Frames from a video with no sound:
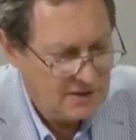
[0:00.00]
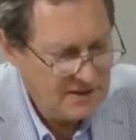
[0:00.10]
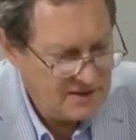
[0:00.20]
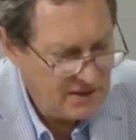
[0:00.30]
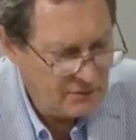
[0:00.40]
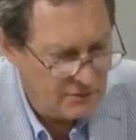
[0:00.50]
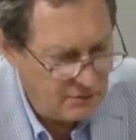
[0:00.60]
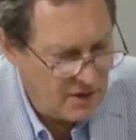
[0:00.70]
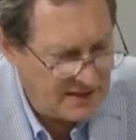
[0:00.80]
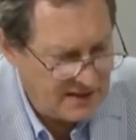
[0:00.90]
Please
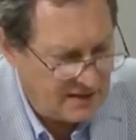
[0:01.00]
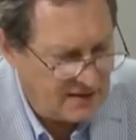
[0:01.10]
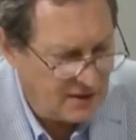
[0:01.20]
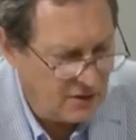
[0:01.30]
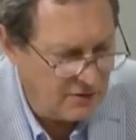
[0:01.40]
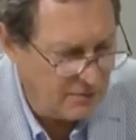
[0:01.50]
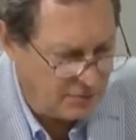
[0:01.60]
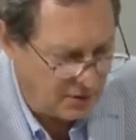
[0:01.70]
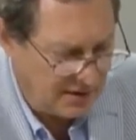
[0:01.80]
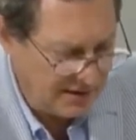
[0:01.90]
don't write anything on the
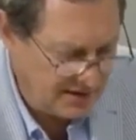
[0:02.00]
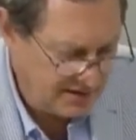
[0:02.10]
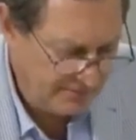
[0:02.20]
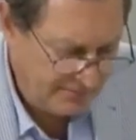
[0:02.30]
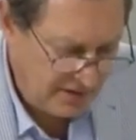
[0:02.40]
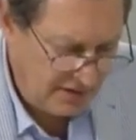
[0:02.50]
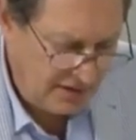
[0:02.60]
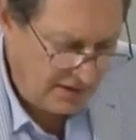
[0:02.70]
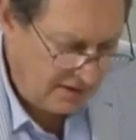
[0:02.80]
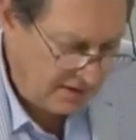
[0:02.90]
booklet.
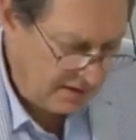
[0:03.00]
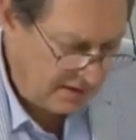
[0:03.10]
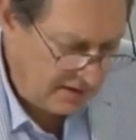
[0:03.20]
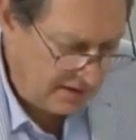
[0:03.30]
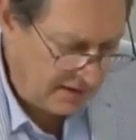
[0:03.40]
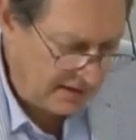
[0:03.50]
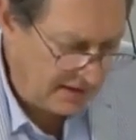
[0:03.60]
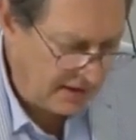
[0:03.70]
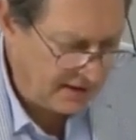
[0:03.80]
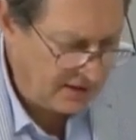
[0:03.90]

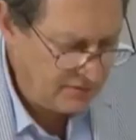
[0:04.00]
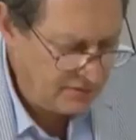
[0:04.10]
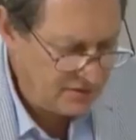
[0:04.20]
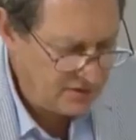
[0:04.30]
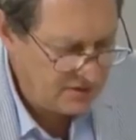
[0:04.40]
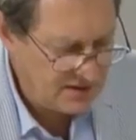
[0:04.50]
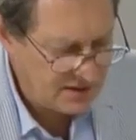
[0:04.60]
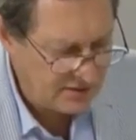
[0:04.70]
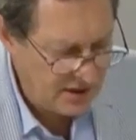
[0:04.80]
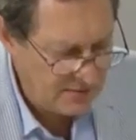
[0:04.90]
I'd like you to
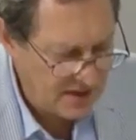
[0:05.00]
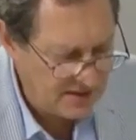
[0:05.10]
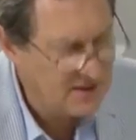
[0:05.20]
describe